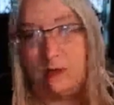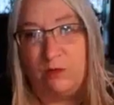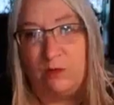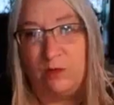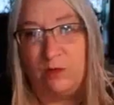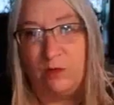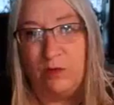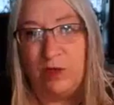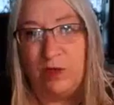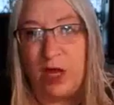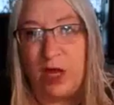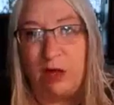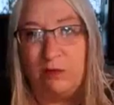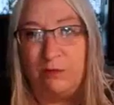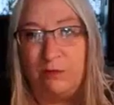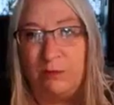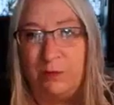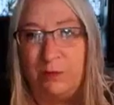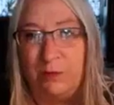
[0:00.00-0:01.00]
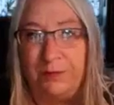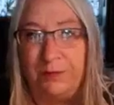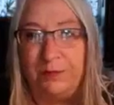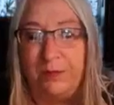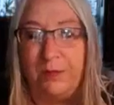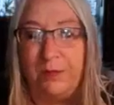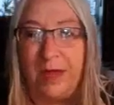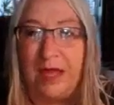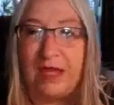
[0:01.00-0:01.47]
we're not,
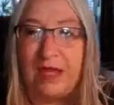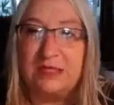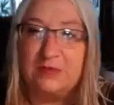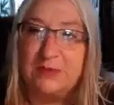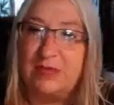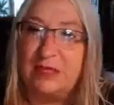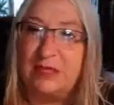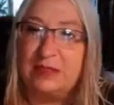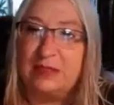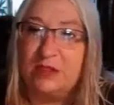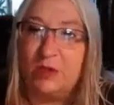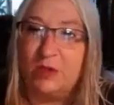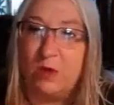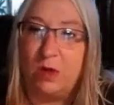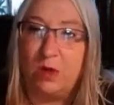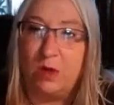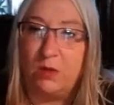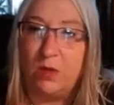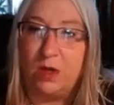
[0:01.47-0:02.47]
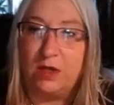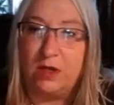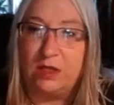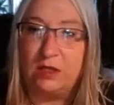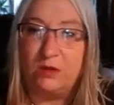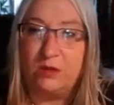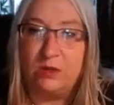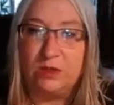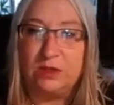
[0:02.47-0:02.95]
my husband likes to go out and walk
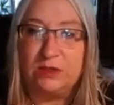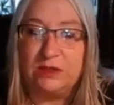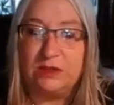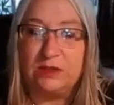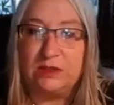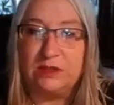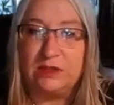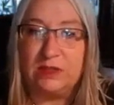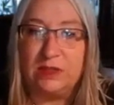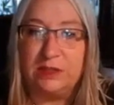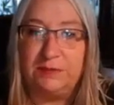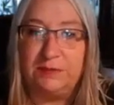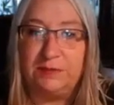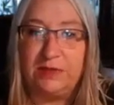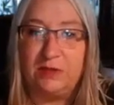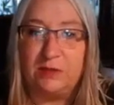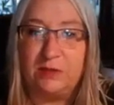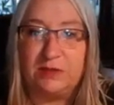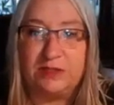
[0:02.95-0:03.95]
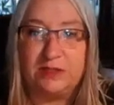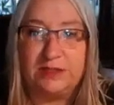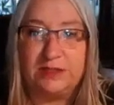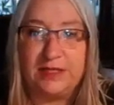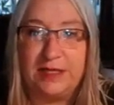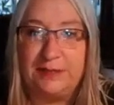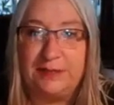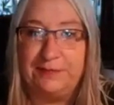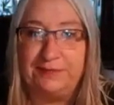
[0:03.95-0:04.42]
in the woods in the
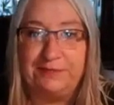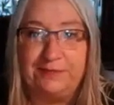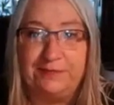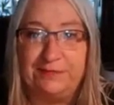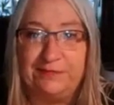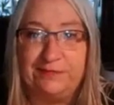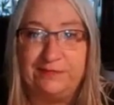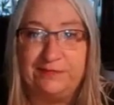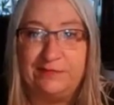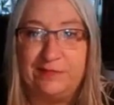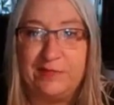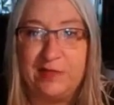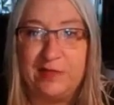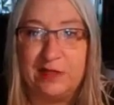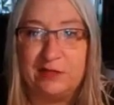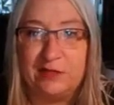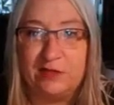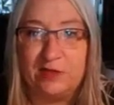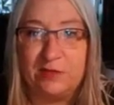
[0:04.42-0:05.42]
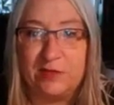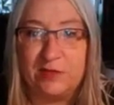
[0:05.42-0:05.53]
wintertime, not so